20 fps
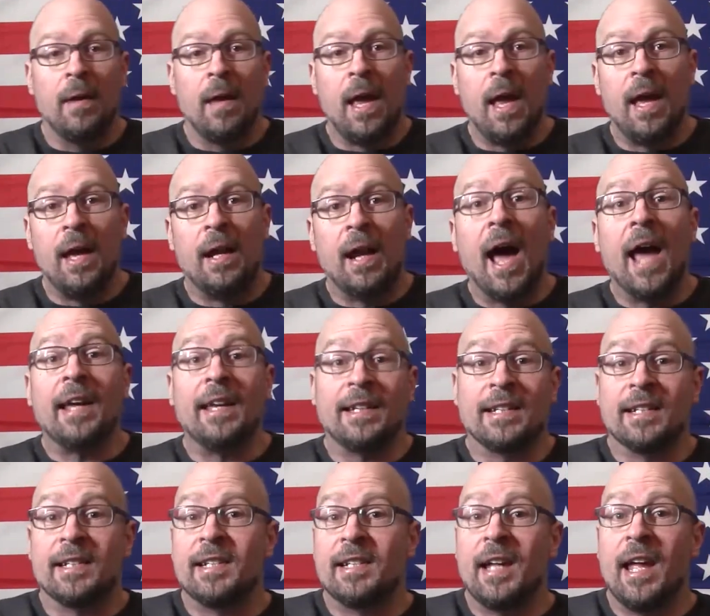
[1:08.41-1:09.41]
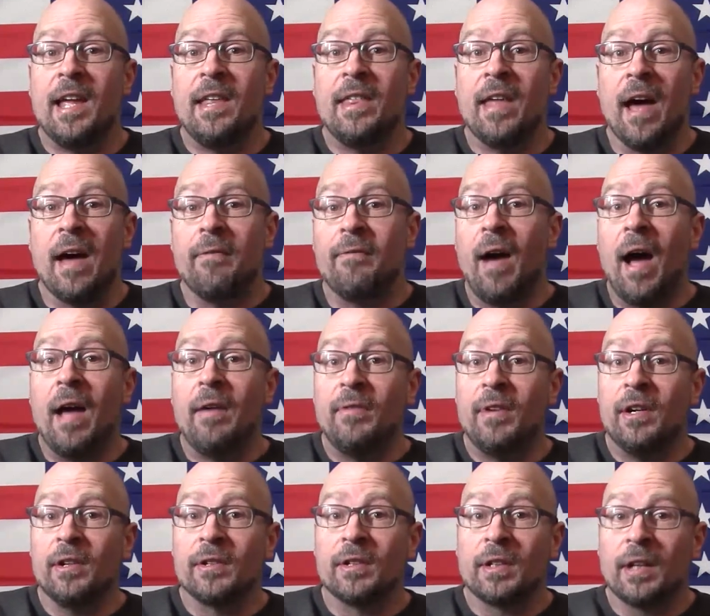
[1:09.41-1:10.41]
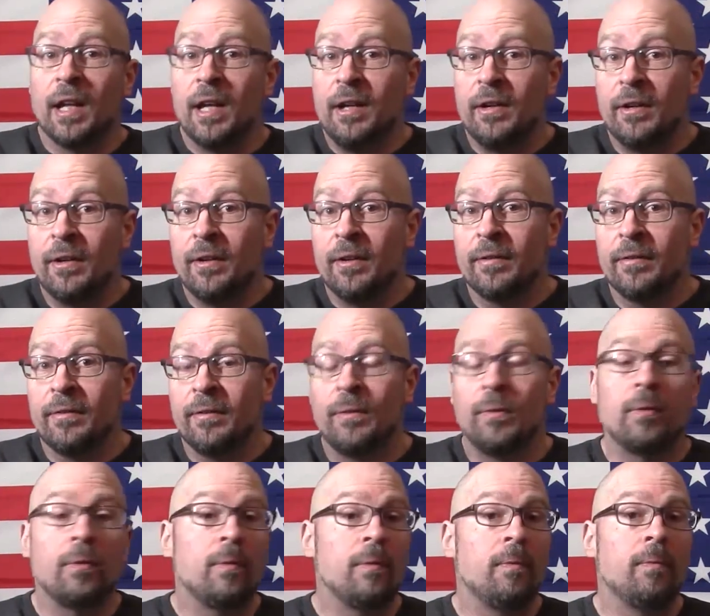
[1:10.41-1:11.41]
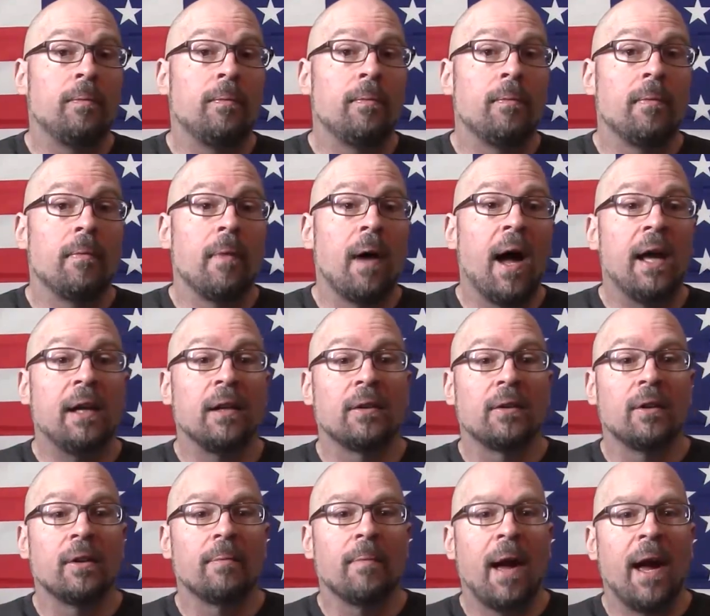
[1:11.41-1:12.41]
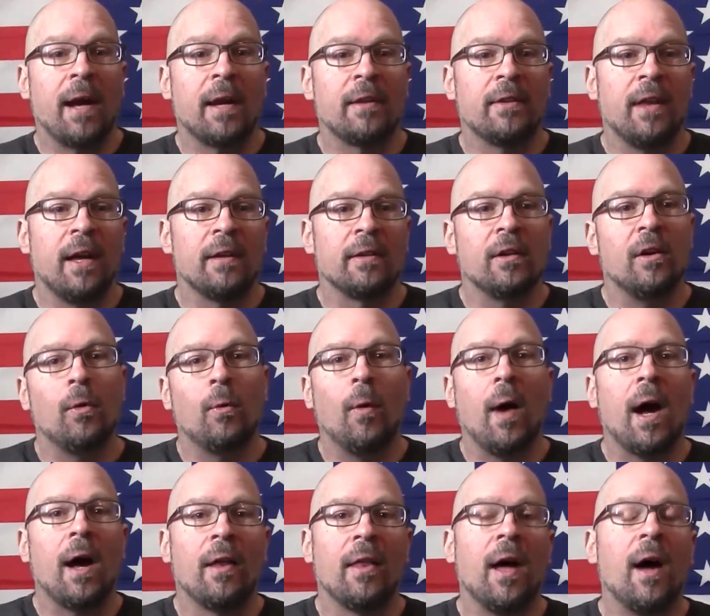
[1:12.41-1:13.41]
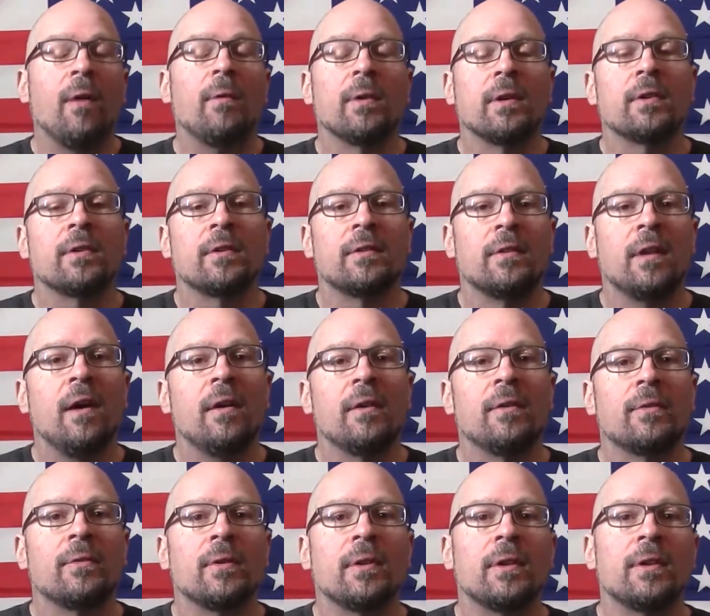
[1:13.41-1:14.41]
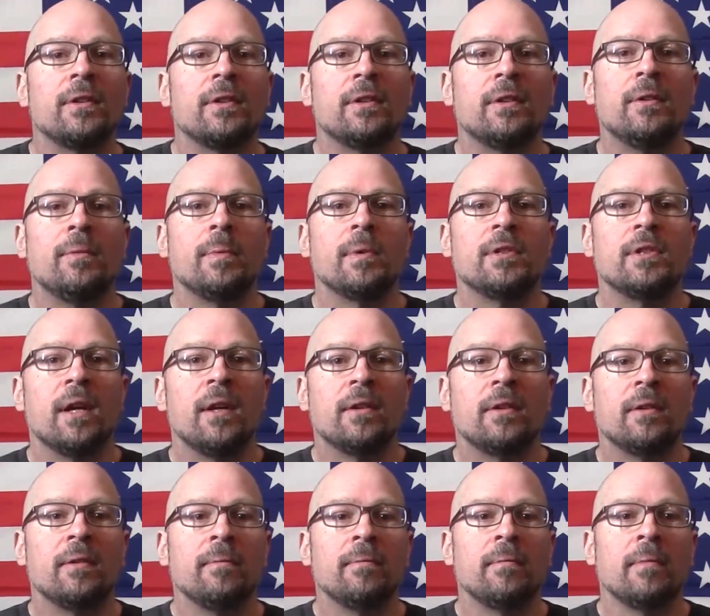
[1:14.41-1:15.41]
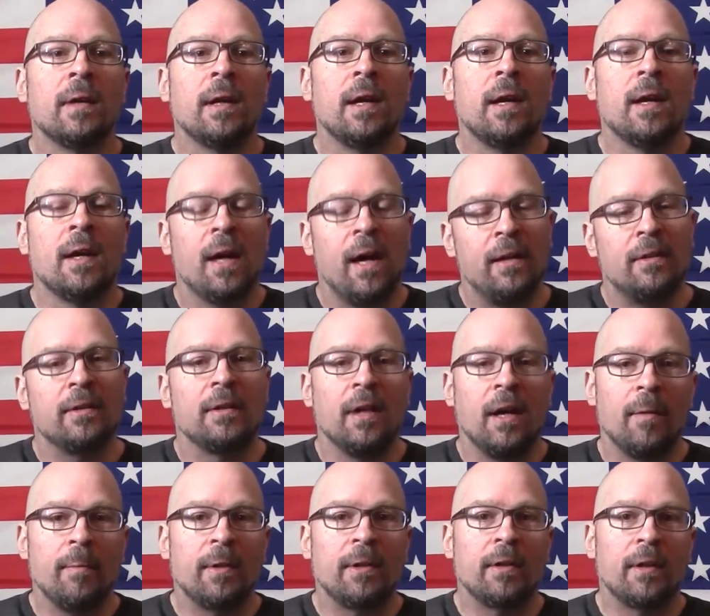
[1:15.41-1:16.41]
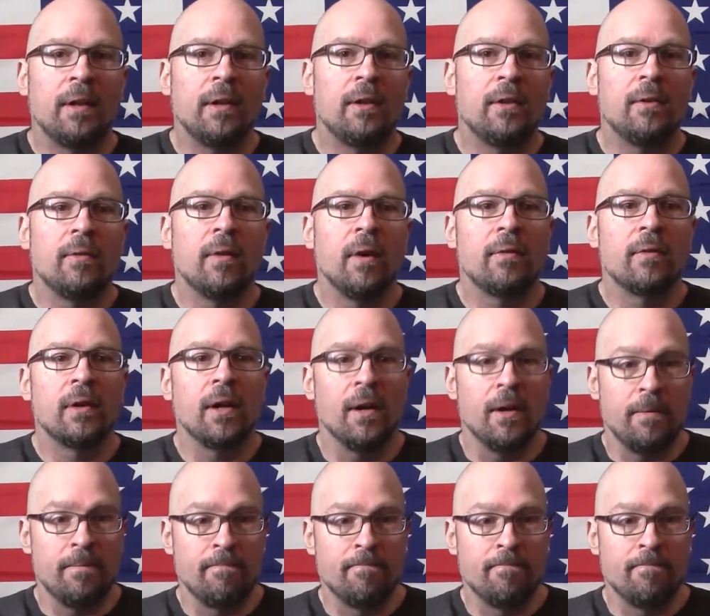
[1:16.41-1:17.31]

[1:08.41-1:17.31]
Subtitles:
And I can say that 5 years later, I can look back at that and go, wow, that was really stupid, Jason. That's the dumbest thing you've ever done.